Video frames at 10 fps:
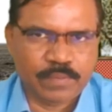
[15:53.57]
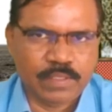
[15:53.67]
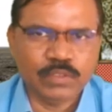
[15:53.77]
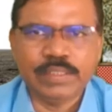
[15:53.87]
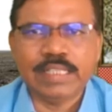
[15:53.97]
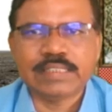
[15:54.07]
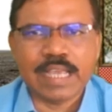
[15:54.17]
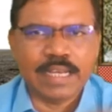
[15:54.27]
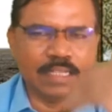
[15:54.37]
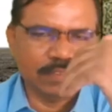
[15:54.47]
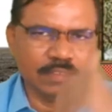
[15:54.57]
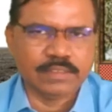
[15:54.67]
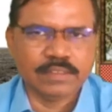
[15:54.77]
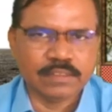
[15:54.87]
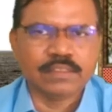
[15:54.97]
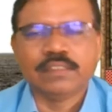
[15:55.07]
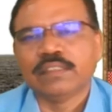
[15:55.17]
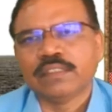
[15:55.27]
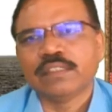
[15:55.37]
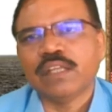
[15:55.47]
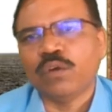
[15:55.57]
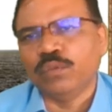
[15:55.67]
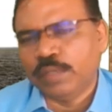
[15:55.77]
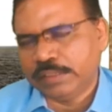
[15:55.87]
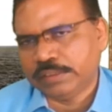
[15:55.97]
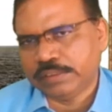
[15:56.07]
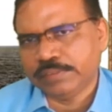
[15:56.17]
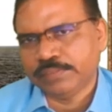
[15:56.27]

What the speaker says: So it has direction downwards.